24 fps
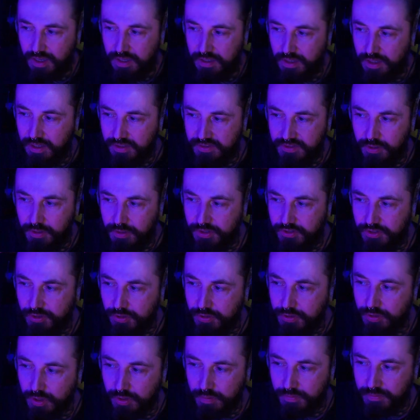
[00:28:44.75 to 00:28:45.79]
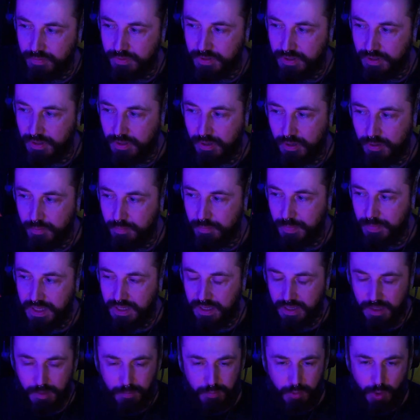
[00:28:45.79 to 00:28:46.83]
As long as you're not,
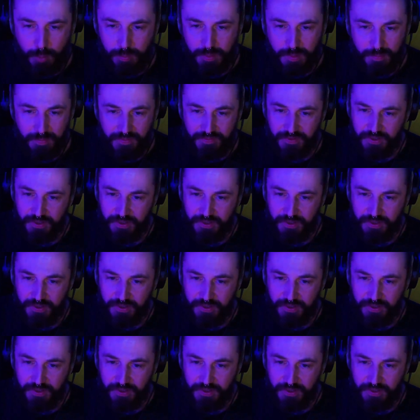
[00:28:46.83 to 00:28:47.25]
making a problem